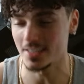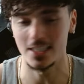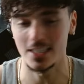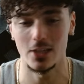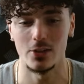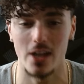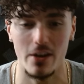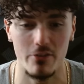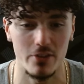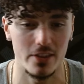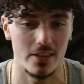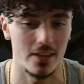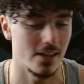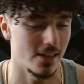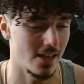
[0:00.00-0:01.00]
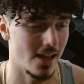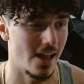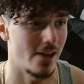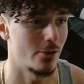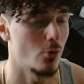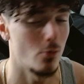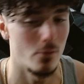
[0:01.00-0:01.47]
selling everything. Like I
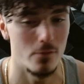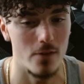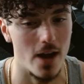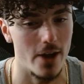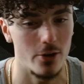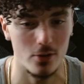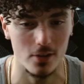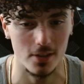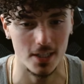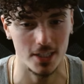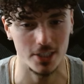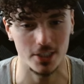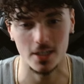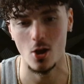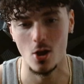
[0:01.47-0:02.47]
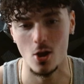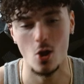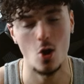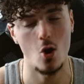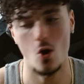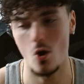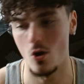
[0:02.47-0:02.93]
had a whole vinyl collection,
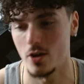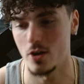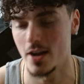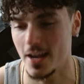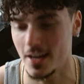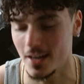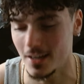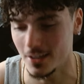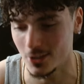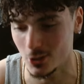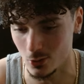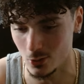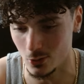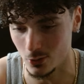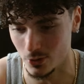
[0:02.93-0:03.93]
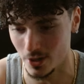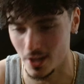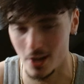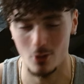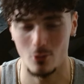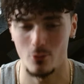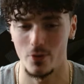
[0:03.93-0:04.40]
all that got sold.
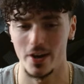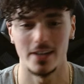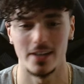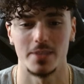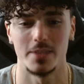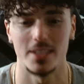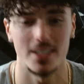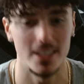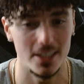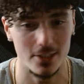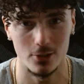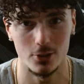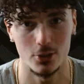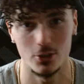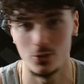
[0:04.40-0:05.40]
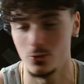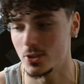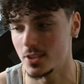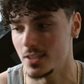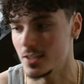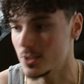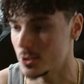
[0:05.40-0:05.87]
Random sneakers,
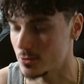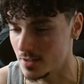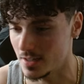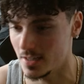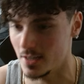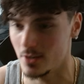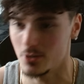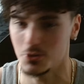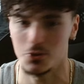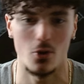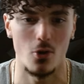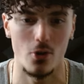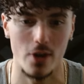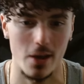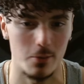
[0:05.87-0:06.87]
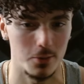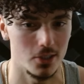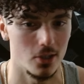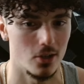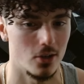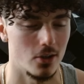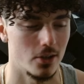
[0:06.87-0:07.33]
used sneakers around the house, all that was
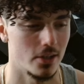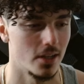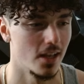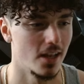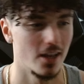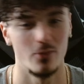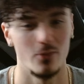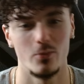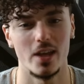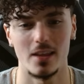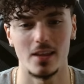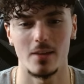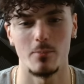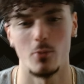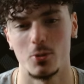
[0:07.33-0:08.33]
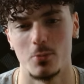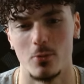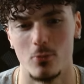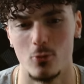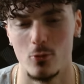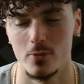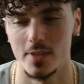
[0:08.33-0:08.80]
gone. We had like multiple
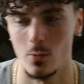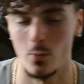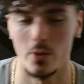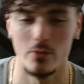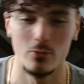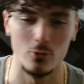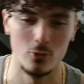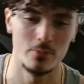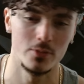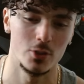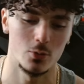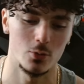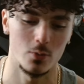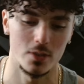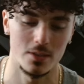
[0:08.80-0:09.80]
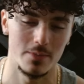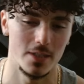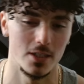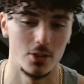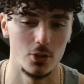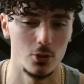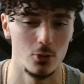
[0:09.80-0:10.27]
rooms. Like one room just wasn't
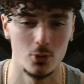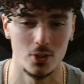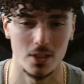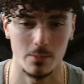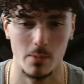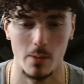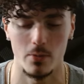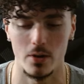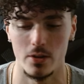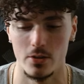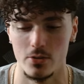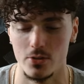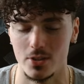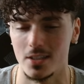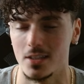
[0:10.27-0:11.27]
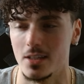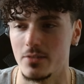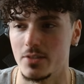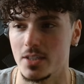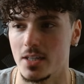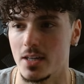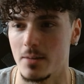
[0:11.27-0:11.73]
being used. Like my brother used to live
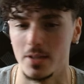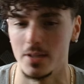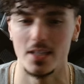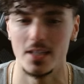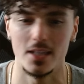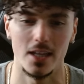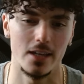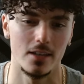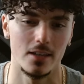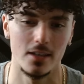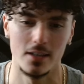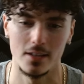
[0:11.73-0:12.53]
in there, but he like